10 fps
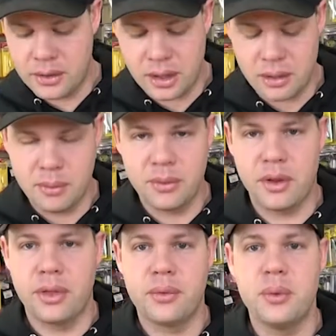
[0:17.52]
of talking about
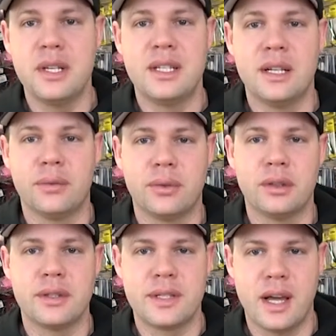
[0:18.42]
the three
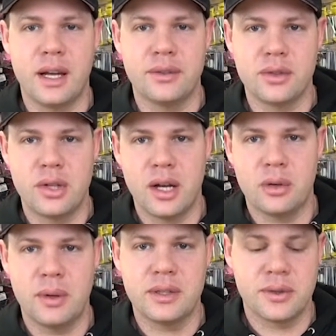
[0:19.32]
different styles of
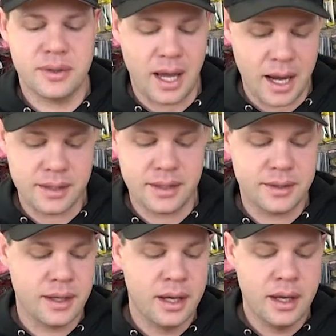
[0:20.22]
chatterbaits or
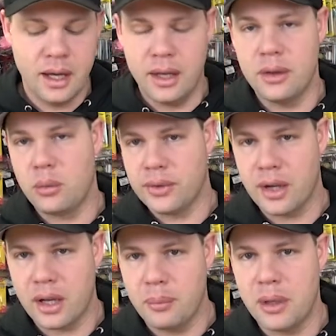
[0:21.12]
sizes, and then we'll
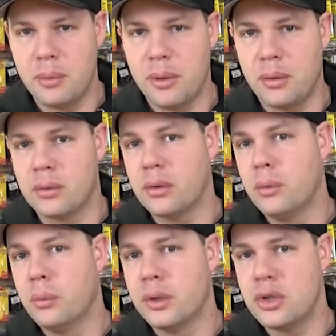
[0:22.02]
talk a little bit about
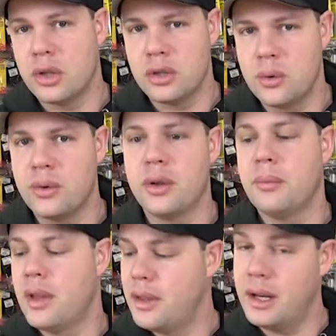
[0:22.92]
what you can do with
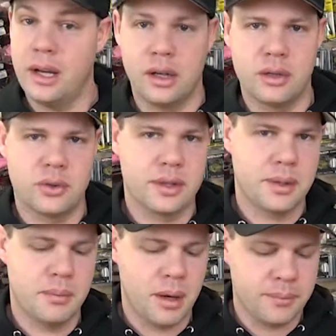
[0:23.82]
them and then how you can
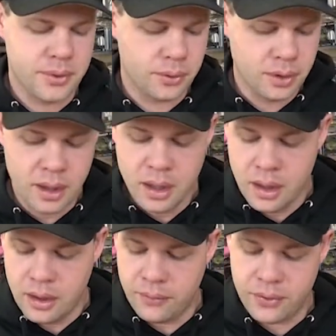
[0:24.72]
dress them up. So
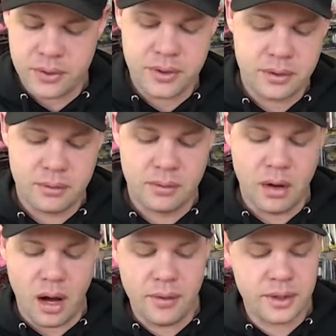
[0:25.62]
the first
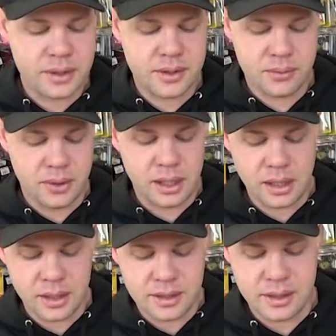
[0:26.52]
obvious
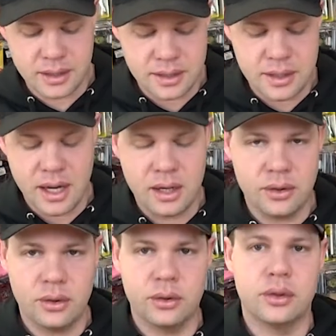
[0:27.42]
three is the
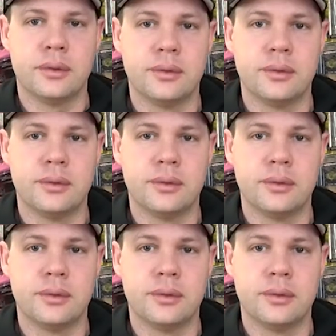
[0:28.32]
standard